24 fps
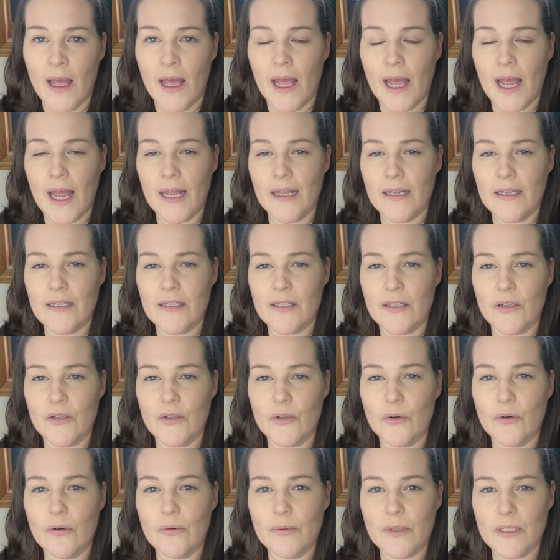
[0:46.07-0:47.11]
And
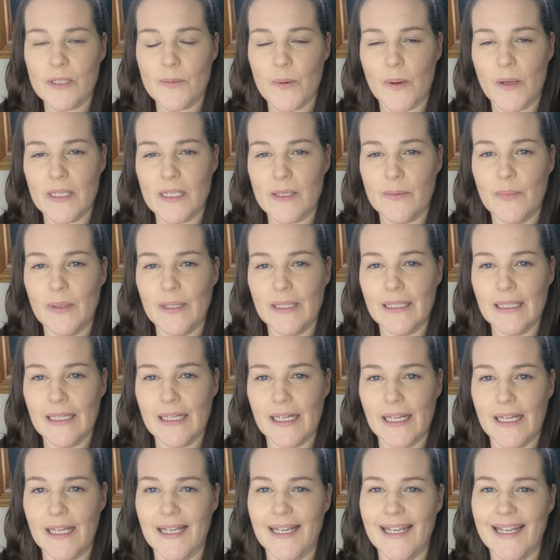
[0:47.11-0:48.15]
your
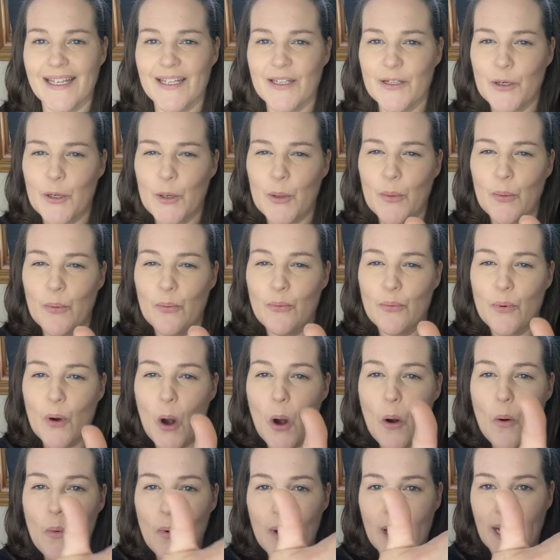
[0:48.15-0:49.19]
responsibility in
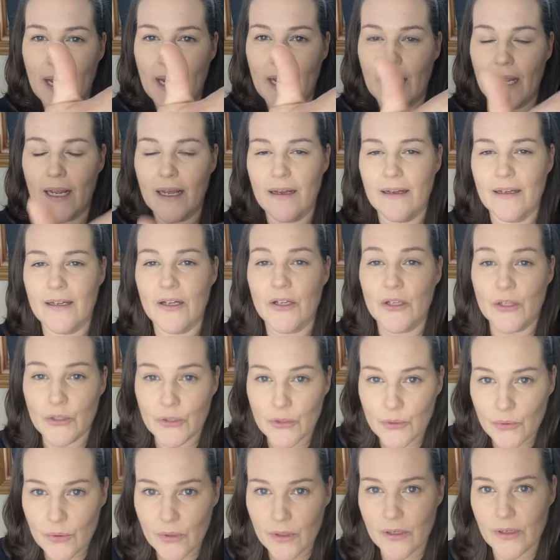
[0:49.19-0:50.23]
growing
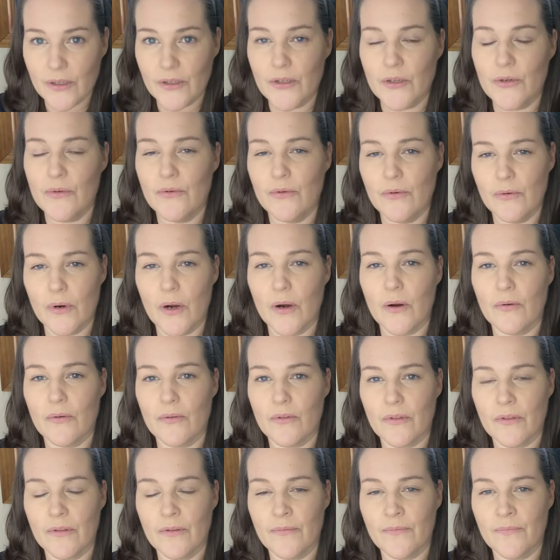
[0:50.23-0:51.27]
your new
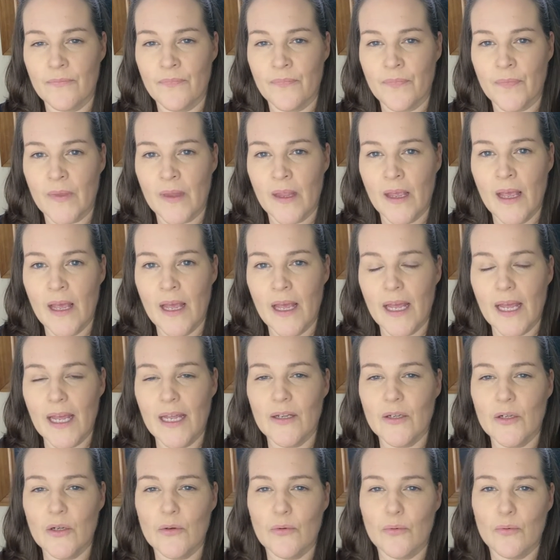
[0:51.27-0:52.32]
growth,
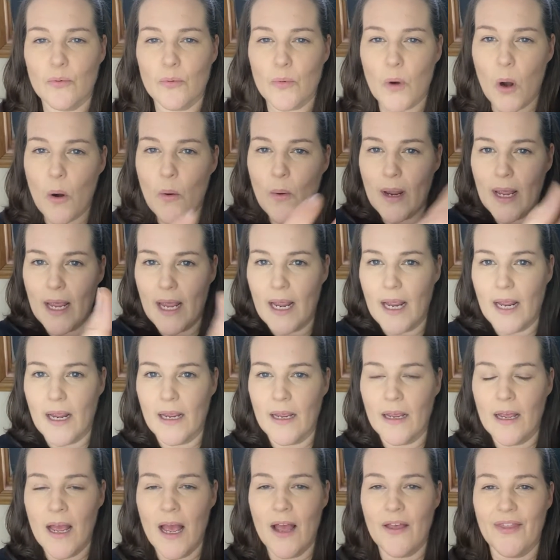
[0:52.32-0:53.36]
in
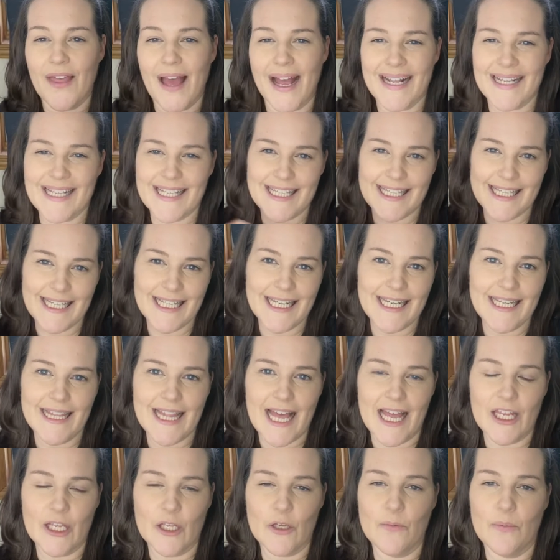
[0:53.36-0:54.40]
growing that seed
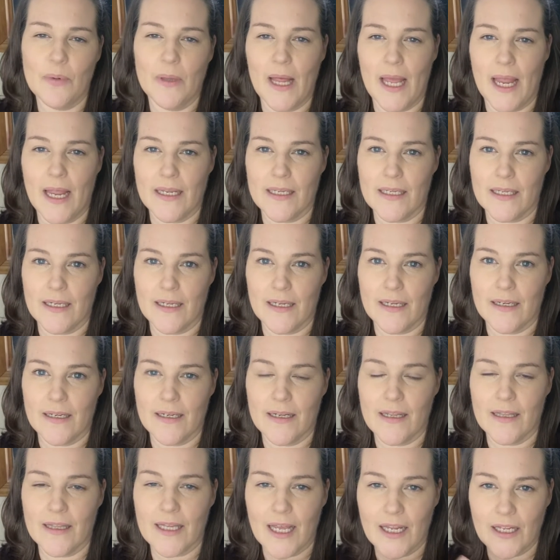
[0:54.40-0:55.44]
that you planted,
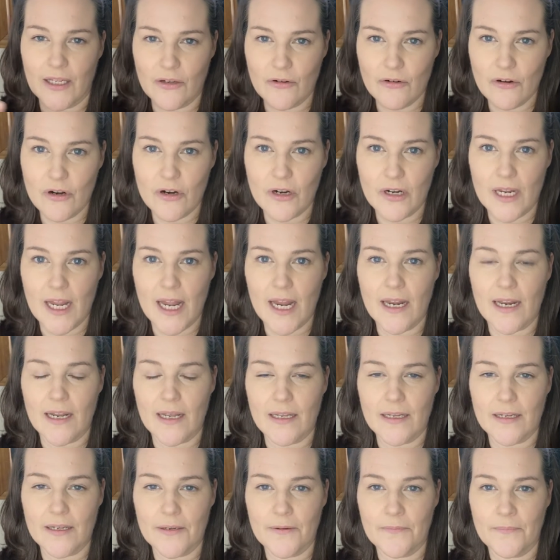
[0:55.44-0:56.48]
that you
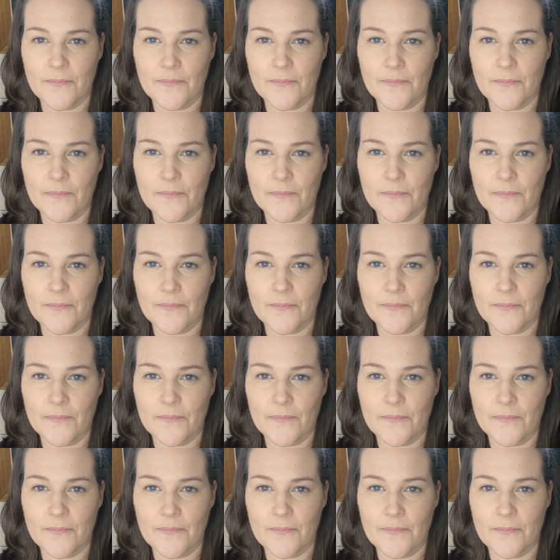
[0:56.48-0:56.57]
created,